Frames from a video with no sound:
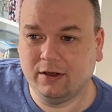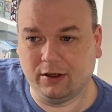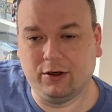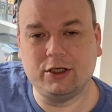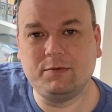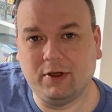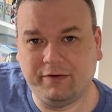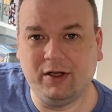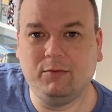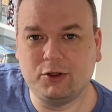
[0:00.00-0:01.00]
the customer will
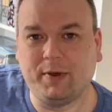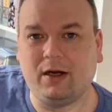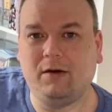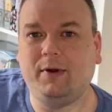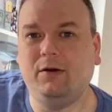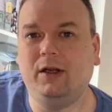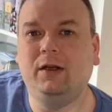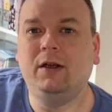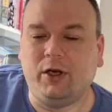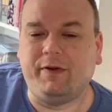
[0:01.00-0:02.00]
feel much better about it.
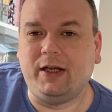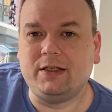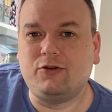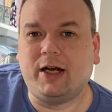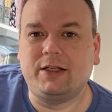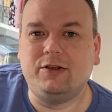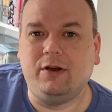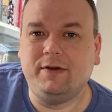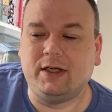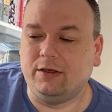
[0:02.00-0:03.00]
But if it is a tracked
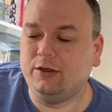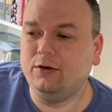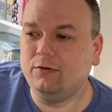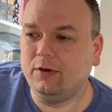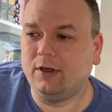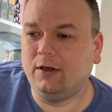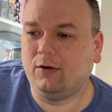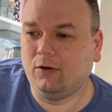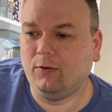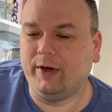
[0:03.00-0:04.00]
service, then do
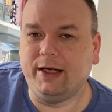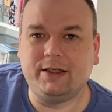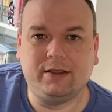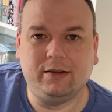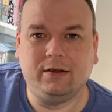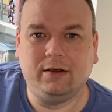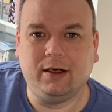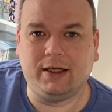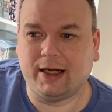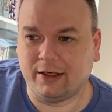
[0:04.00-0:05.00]
always
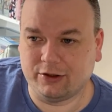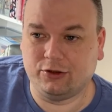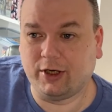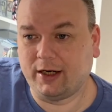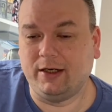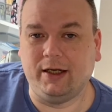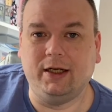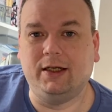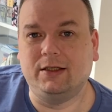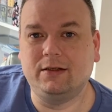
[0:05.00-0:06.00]
attach the tracking
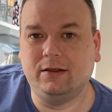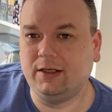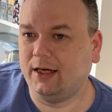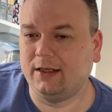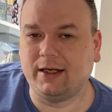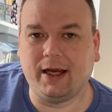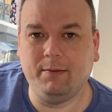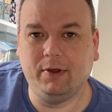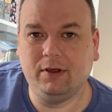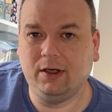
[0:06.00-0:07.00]
details. Take the
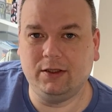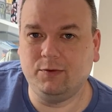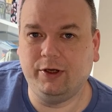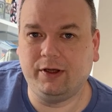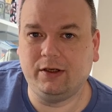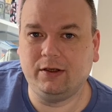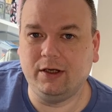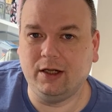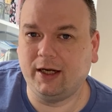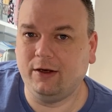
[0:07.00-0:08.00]
time, it's worth it.
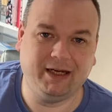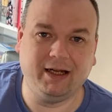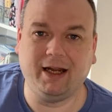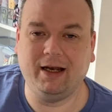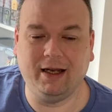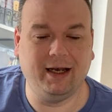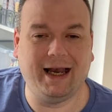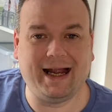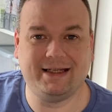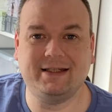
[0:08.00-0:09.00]
You'll get
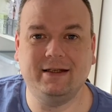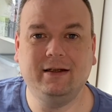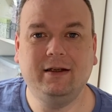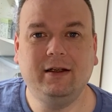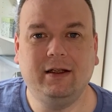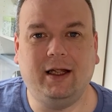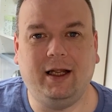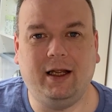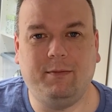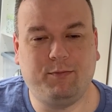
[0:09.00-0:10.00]
less
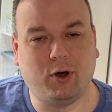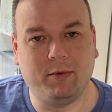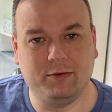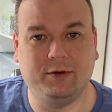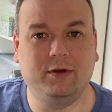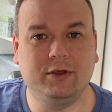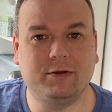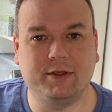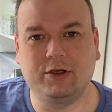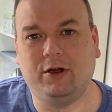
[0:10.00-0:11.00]
problems with
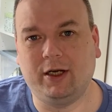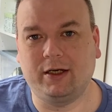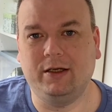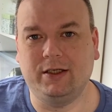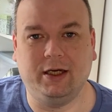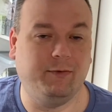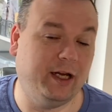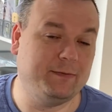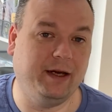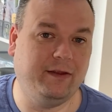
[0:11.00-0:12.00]
customers contacting you saying,
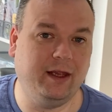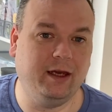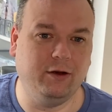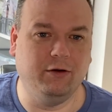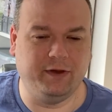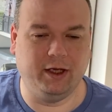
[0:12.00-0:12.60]
where's my thing? You know, if